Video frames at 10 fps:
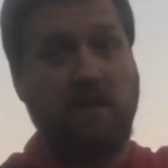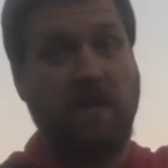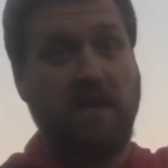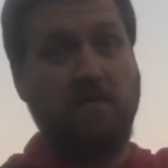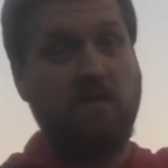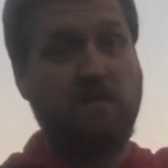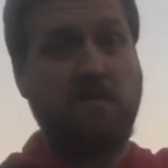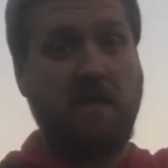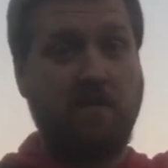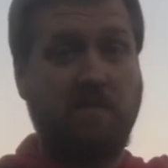I am
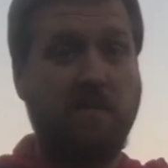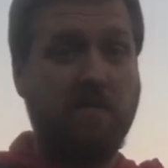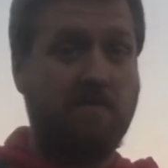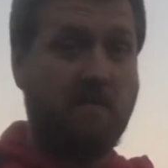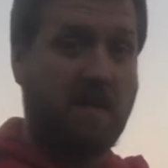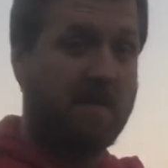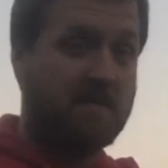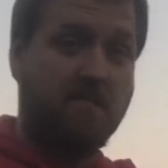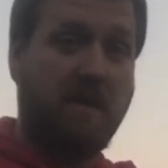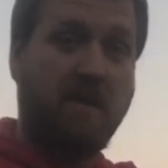just Innova and
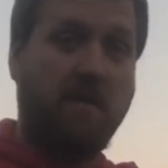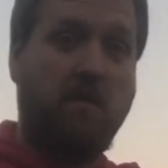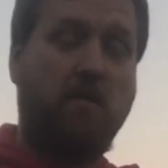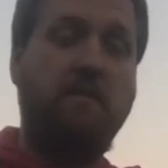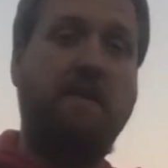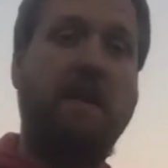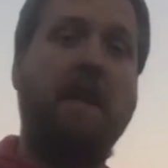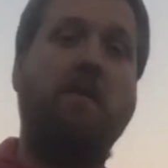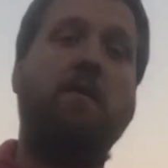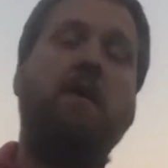Discmania only
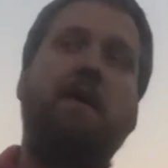now.